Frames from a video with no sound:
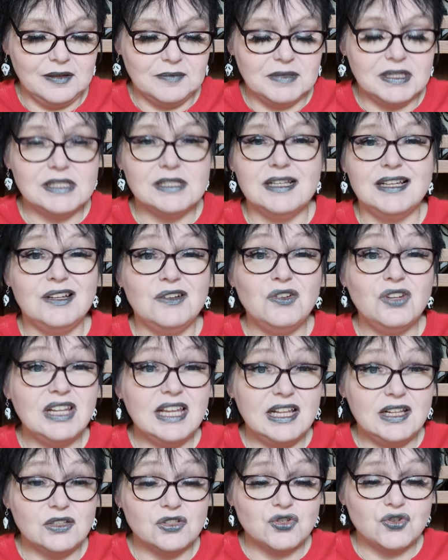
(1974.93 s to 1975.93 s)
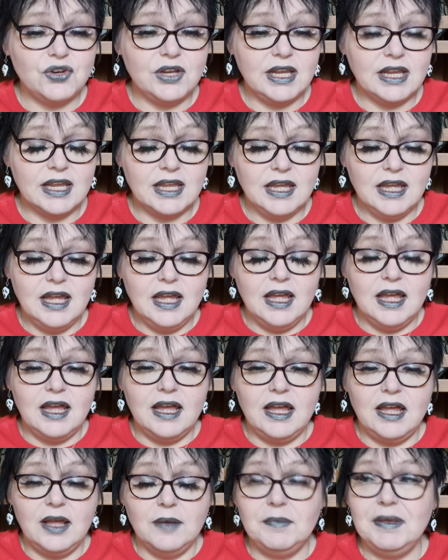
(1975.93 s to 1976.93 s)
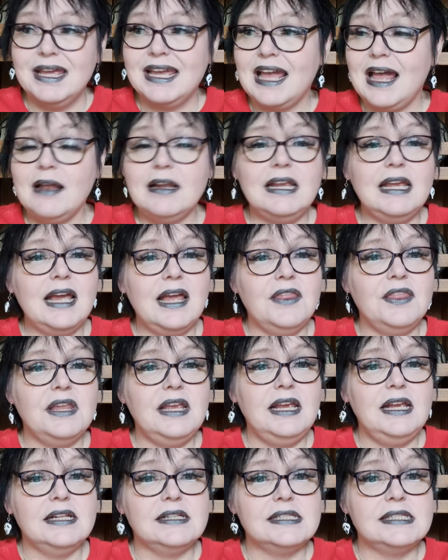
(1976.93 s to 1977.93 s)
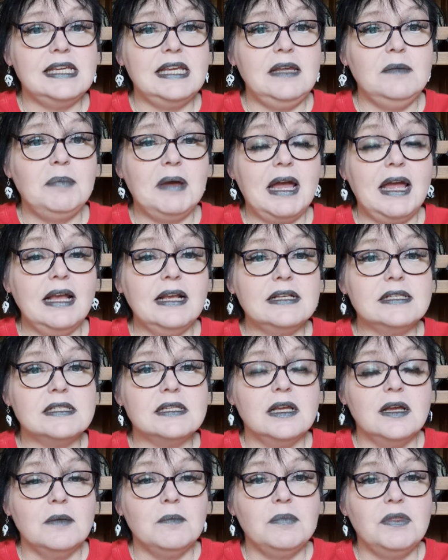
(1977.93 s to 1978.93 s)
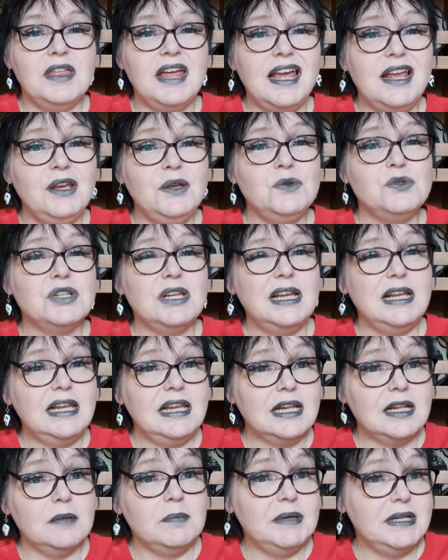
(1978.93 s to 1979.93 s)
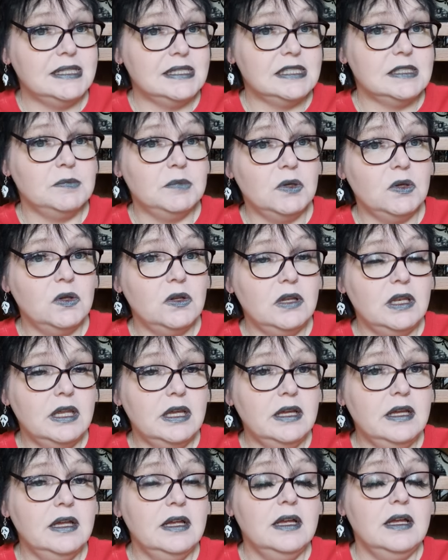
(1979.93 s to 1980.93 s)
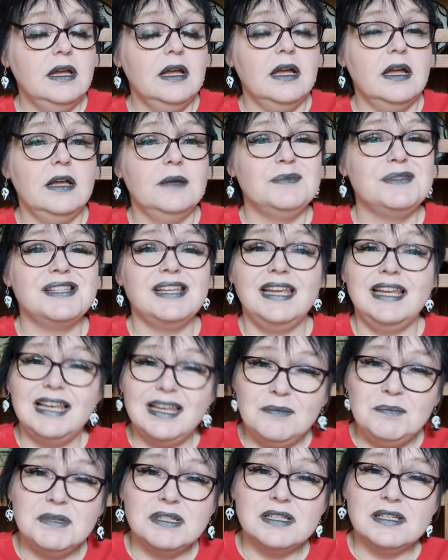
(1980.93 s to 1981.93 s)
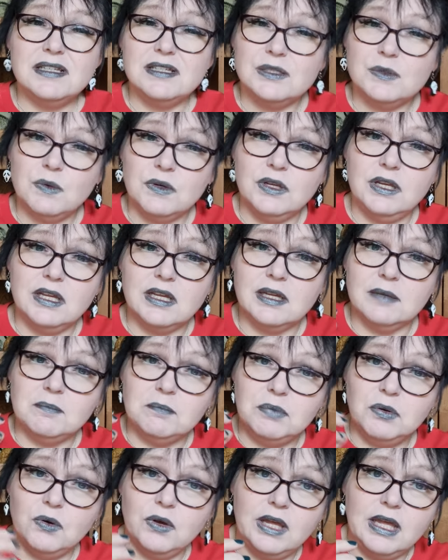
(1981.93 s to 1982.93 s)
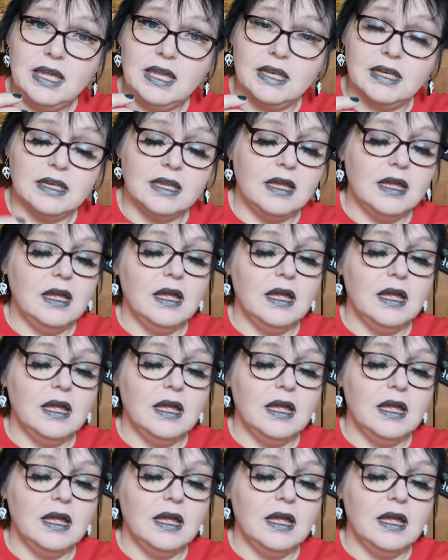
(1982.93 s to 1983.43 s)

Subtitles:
It's a good little trick. You can get the tea bags, but they're usually a little bit smaller, so you're limited as what you can put in.